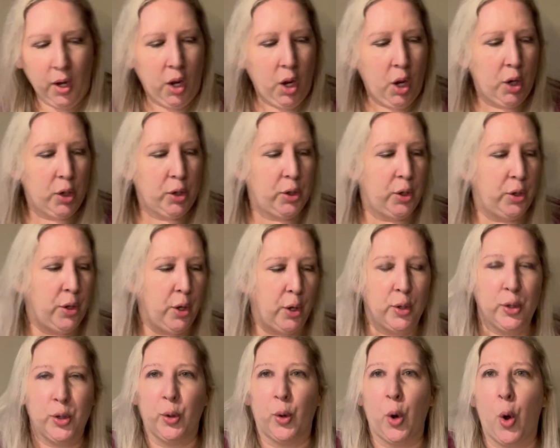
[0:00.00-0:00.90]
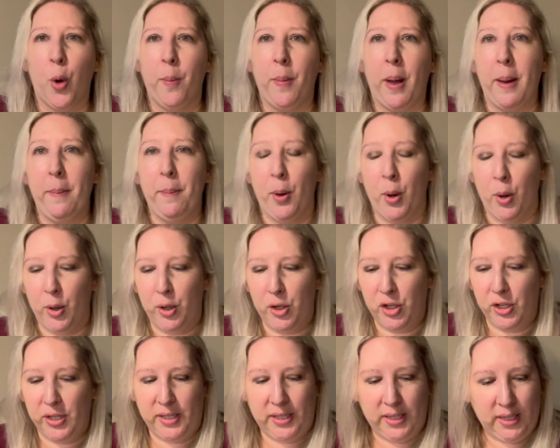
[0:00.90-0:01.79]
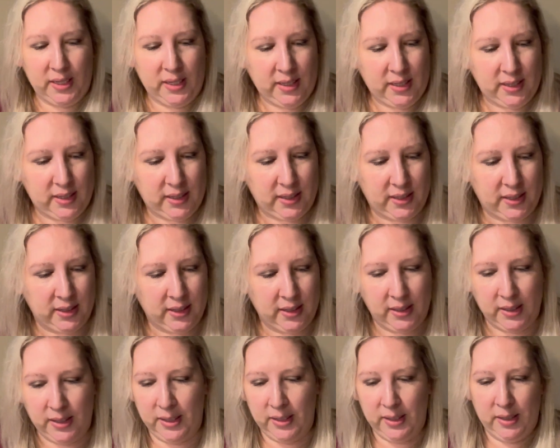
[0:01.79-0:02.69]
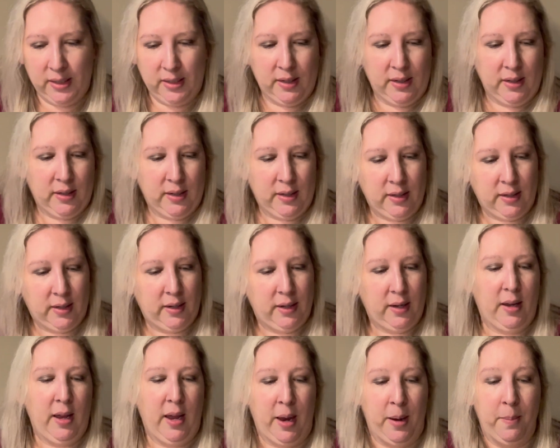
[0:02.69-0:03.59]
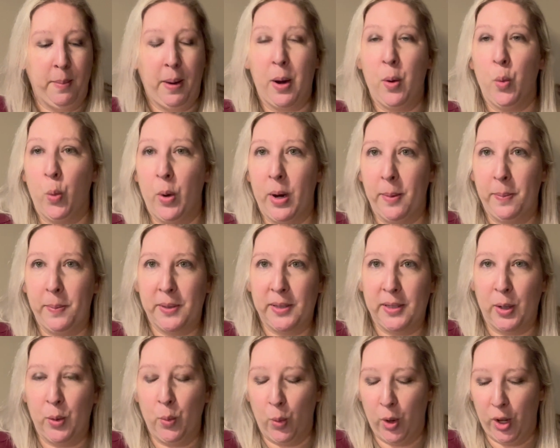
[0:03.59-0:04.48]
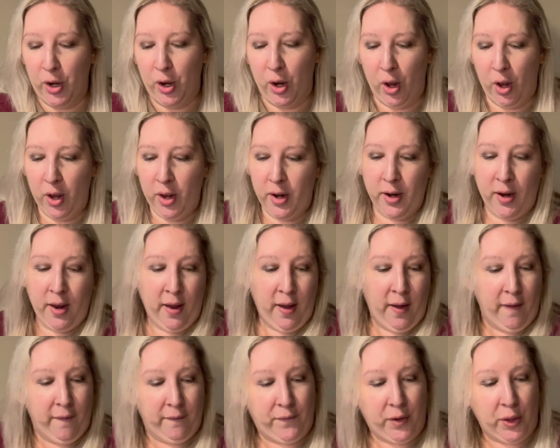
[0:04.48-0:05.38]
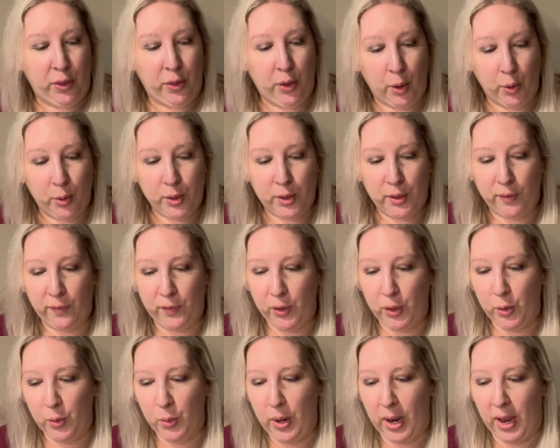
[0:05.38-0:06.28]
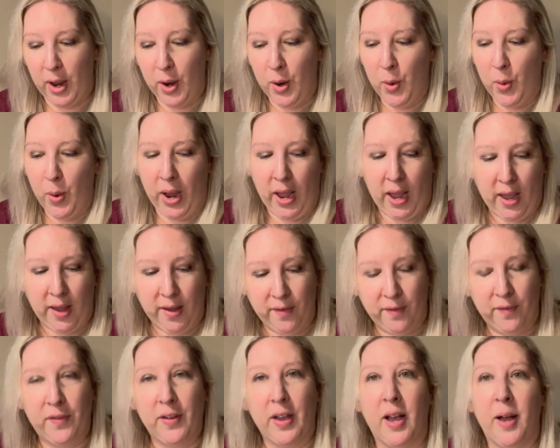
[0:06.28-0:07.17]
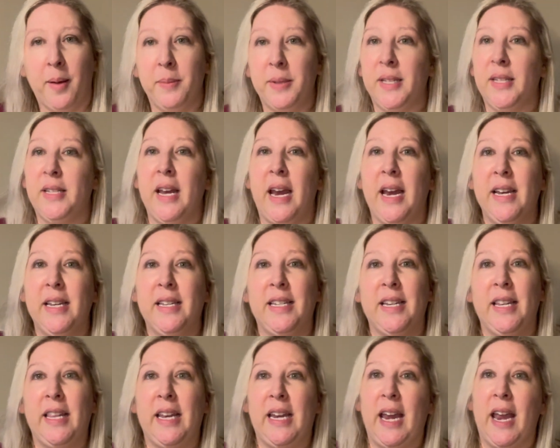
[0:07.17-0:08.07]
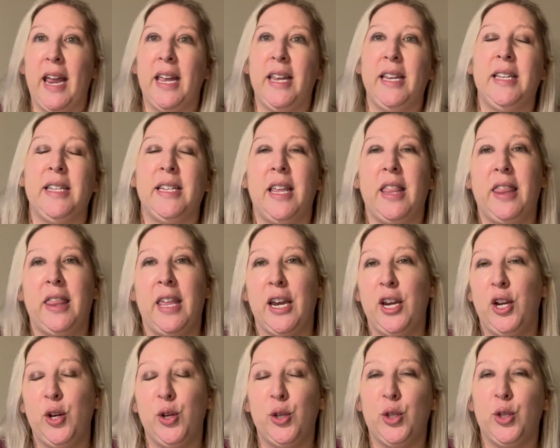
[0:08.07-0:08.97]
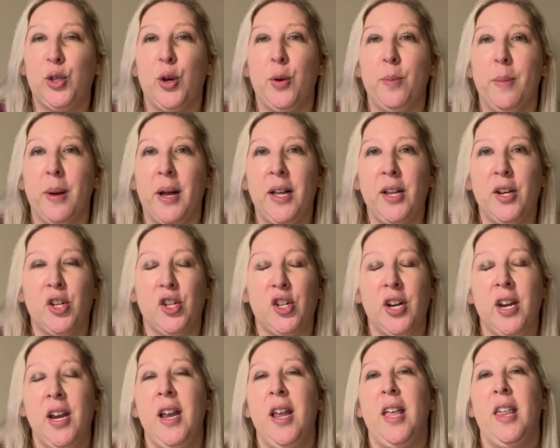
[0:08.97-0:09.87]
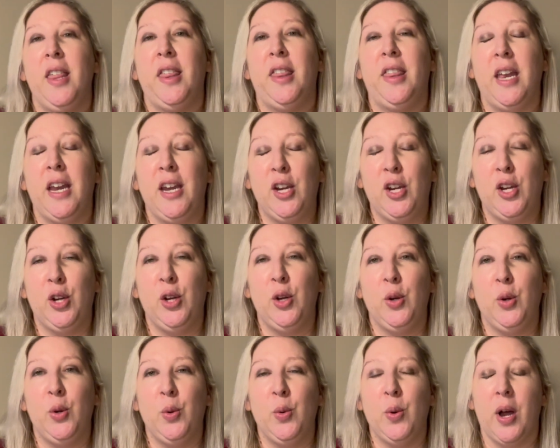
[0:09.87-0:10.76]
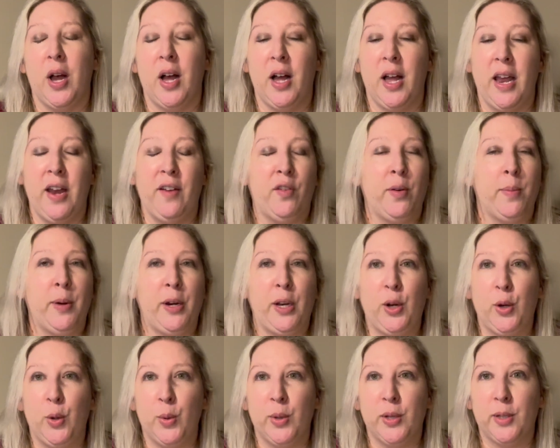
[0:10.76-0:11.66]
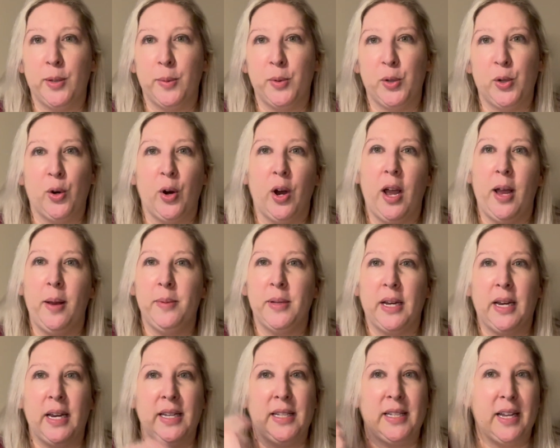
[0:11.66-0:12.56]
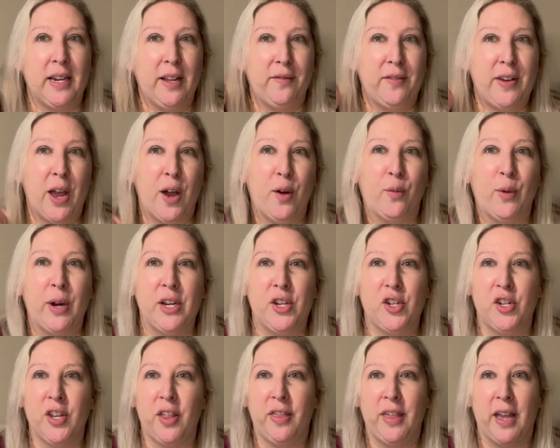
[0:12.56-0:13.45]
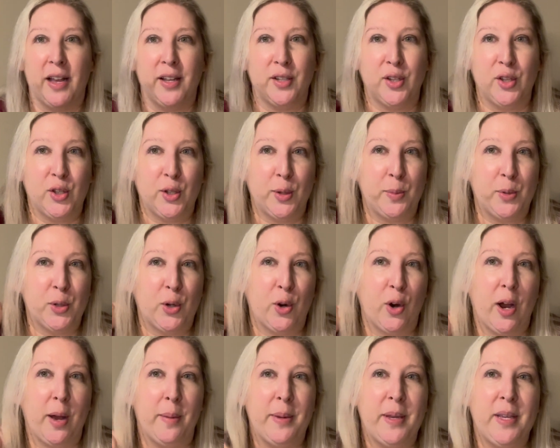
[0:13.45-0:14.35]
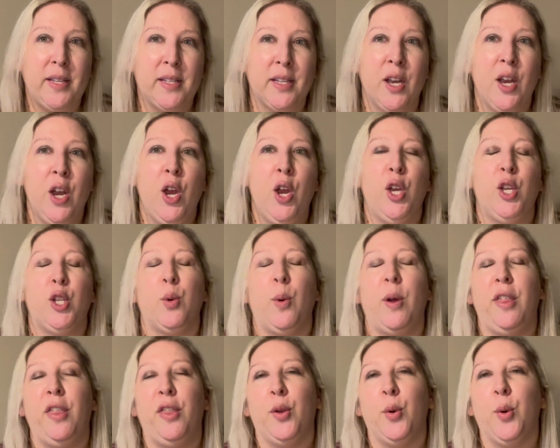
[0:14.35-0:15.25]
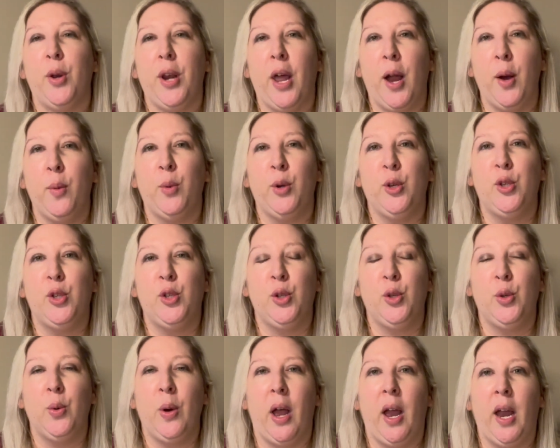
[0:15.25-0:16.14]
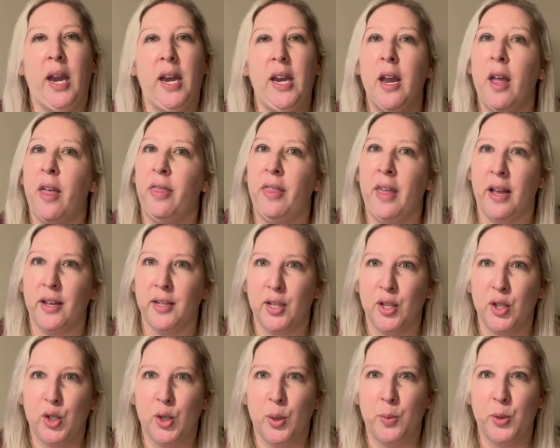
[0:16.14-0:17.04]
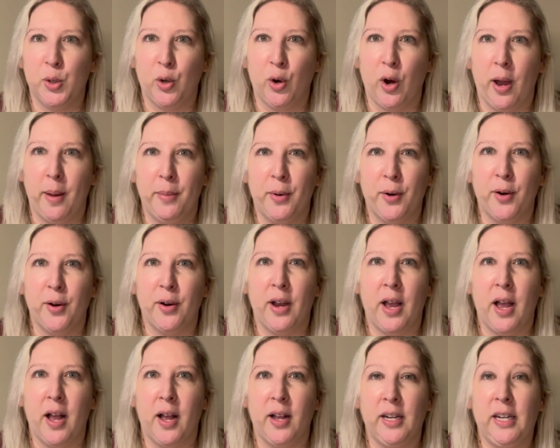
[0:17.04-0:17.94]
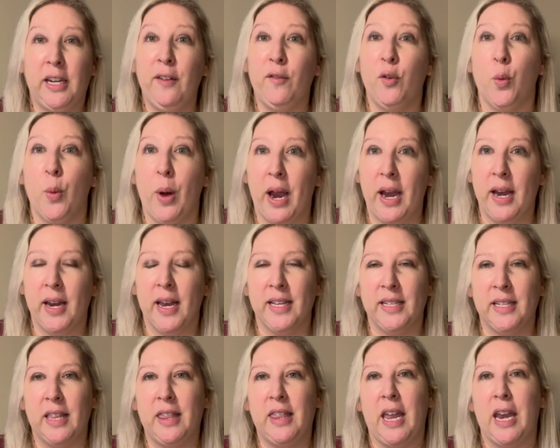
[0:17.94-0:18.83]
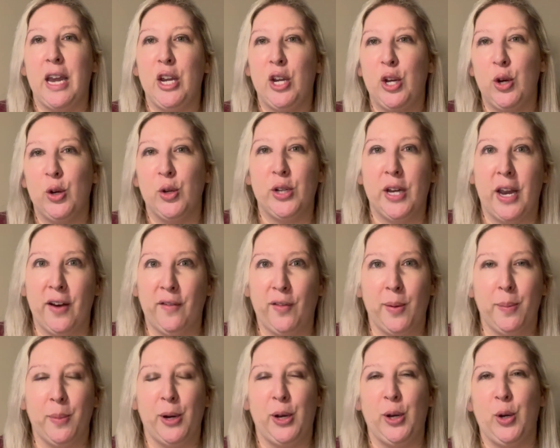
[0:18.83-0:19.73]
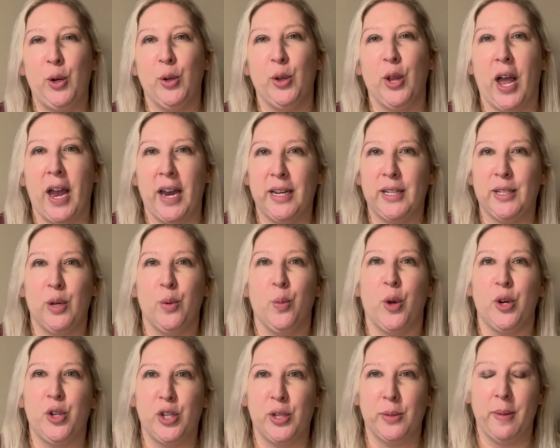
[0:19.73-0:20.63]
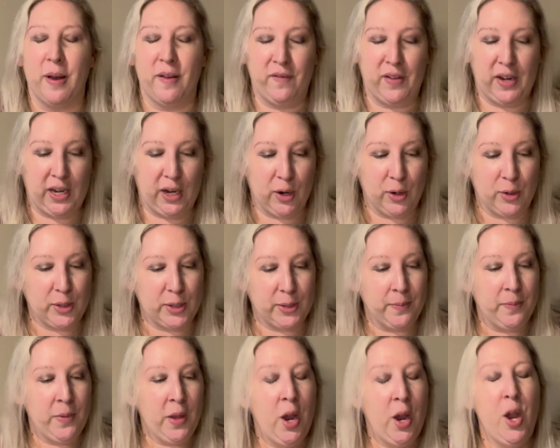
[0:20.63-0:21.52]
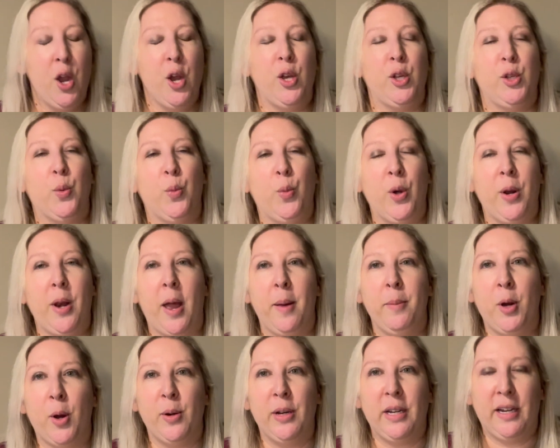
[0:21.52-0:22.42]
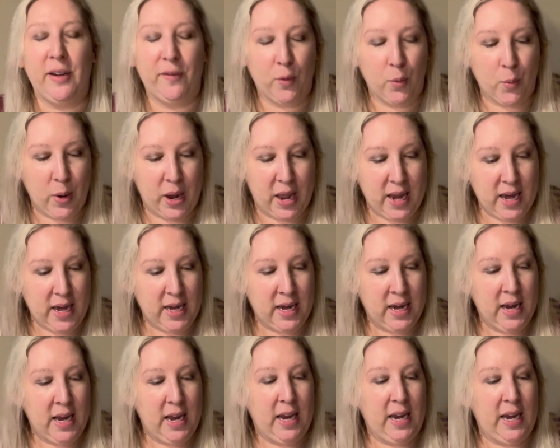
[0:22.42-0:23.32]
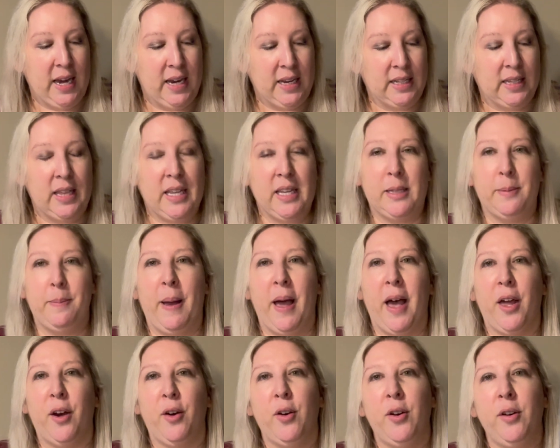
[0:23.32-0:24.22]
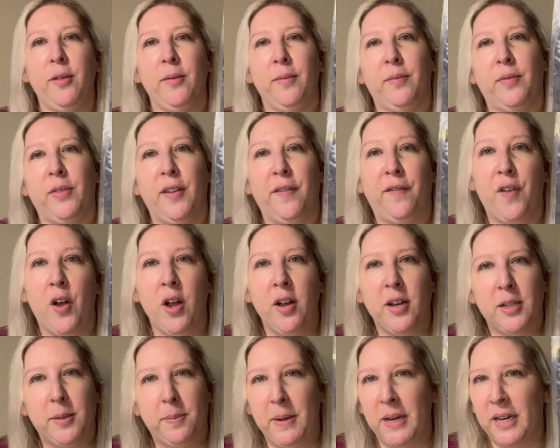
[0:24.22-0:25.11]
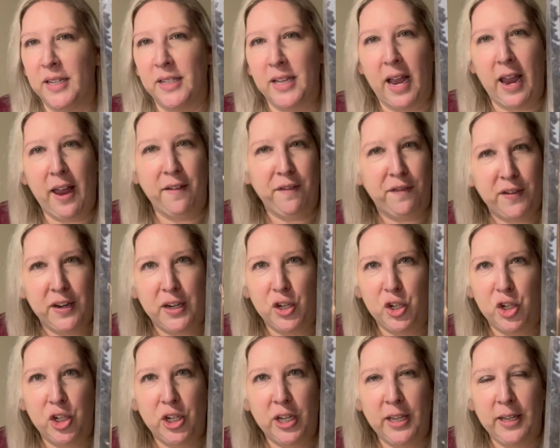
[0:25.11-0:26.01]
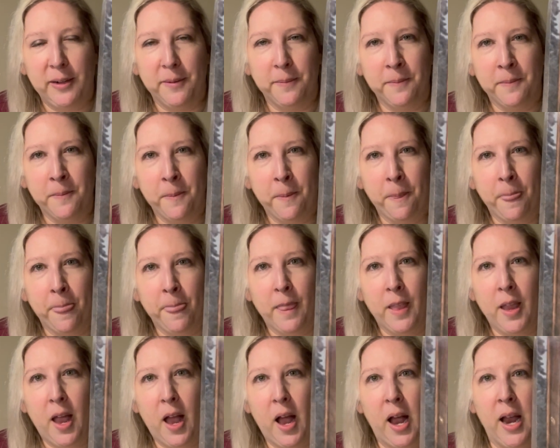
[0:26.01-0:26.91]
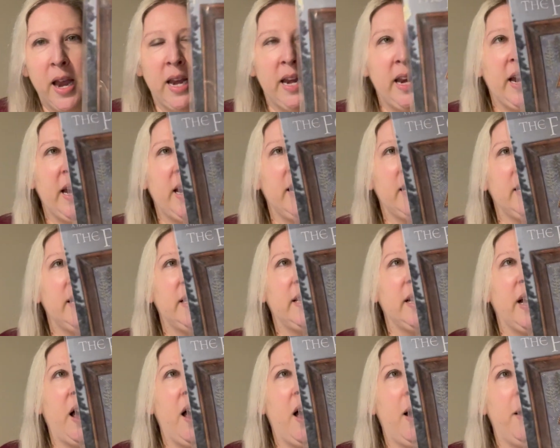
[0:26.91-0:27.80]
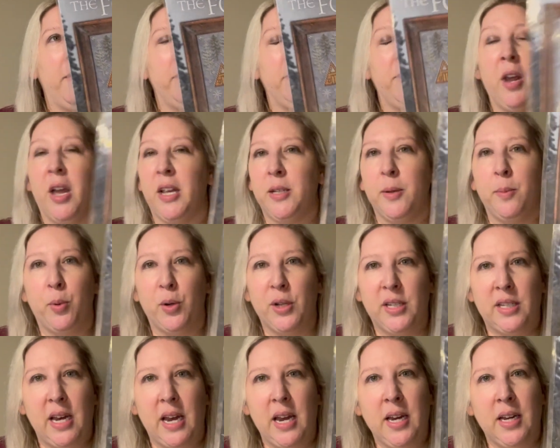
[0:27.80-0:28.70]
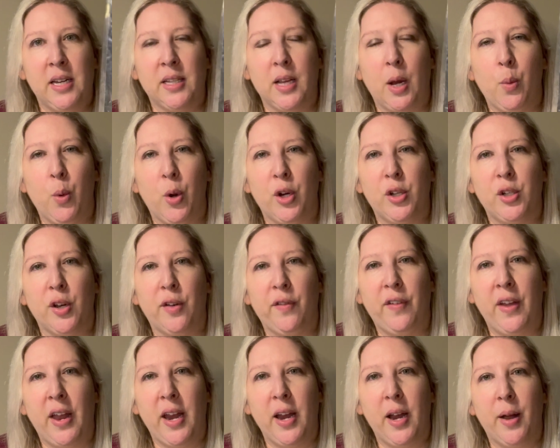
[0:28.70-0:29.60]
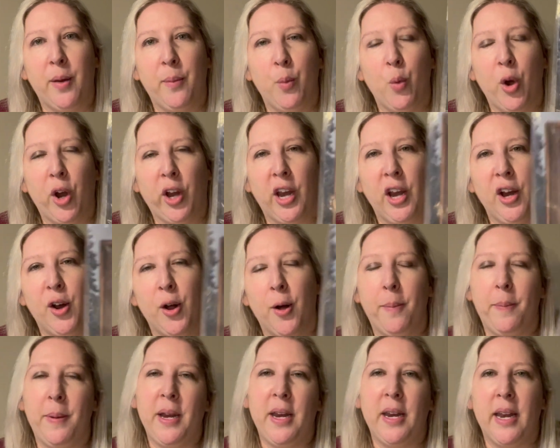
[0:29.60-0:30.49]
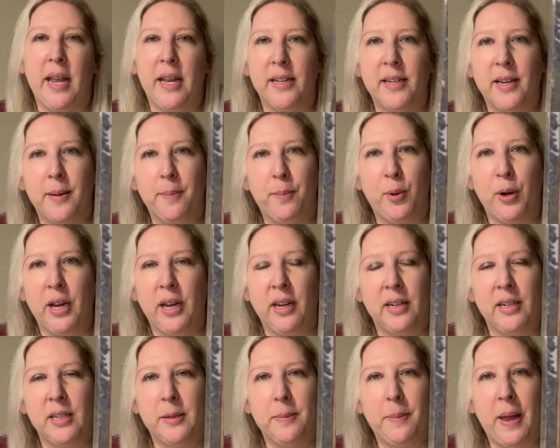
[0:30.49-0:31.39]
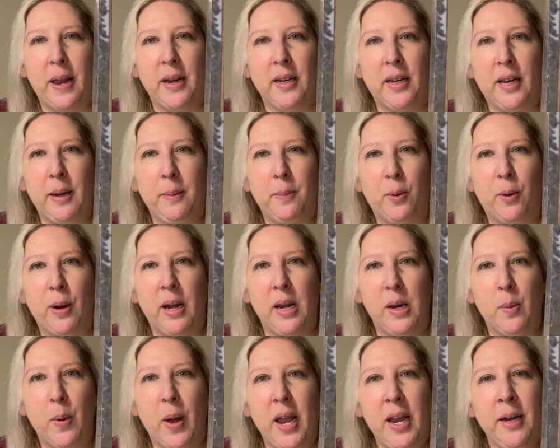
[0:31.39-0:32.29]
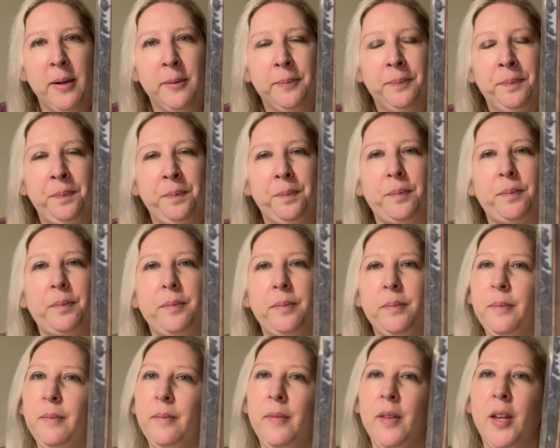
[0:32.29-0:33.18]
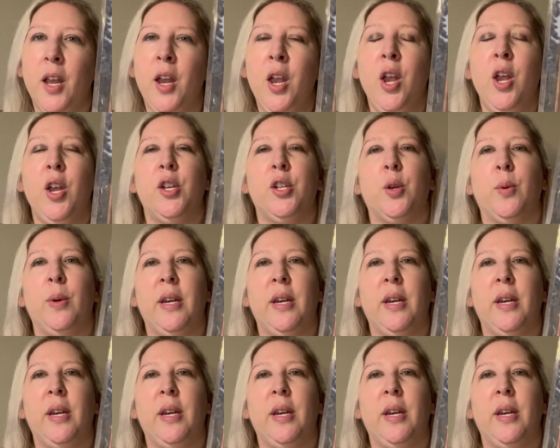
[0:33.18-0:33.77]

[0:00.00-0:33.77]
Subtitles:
So those are all my purchases and my whips and whatnot. For those of you who have stayed to the end, thank you so much. Thank you everybody who has subscribed. Like I said, I've now reached 1,000 subscribers. So I thought I would do a 1,000 subscriber giveaway as a thank you to everybody who likes and watches my videos. So what I'm going to give away is this pattern, the fox, because I have finished it. It is nice and pristine because I worked off a working copy and ended up putting it into Pattern Keeper anyway. So it